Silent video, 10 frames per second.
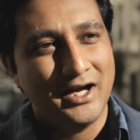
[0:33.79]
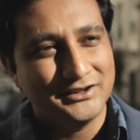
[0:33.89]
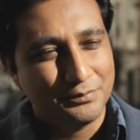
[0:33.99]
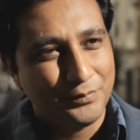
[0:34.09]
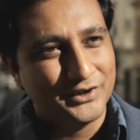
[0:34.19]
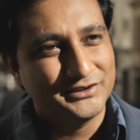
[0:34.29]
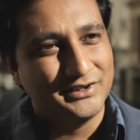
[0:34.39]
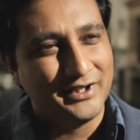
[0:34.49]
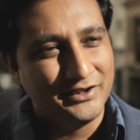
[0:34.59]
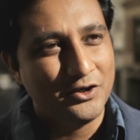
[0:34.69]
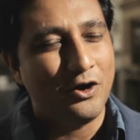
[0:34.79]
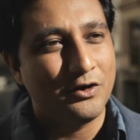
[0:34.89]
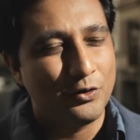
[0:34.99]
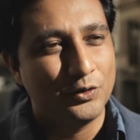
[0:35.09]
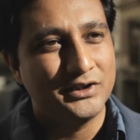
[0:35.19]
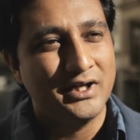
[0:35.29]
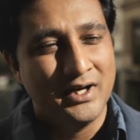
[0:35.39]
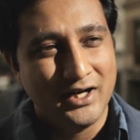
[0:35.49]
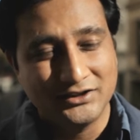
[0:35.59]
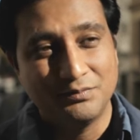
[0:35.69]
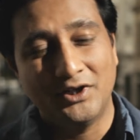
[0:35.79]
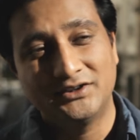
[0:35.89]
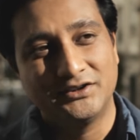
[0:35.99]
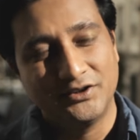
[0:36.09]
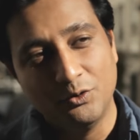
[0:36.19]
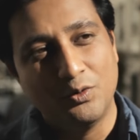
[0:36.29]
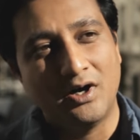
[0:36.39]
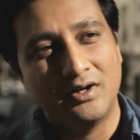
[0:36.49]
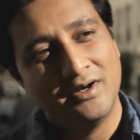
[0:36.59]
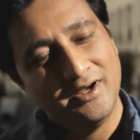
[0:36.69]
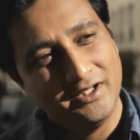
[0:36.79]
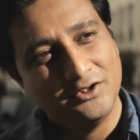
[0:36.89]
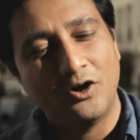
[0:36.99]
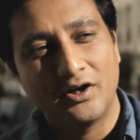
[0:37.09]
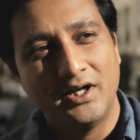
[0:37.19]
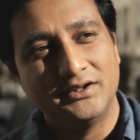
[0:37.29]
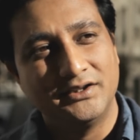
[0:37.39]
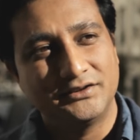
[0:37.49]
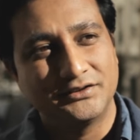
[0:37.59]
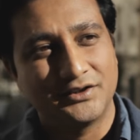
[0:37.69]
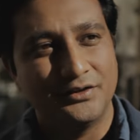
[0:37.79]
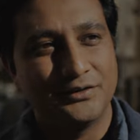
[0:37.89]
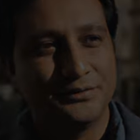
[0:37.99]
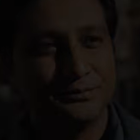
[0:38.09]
as a person and your growth as much as you are in the organization's growth.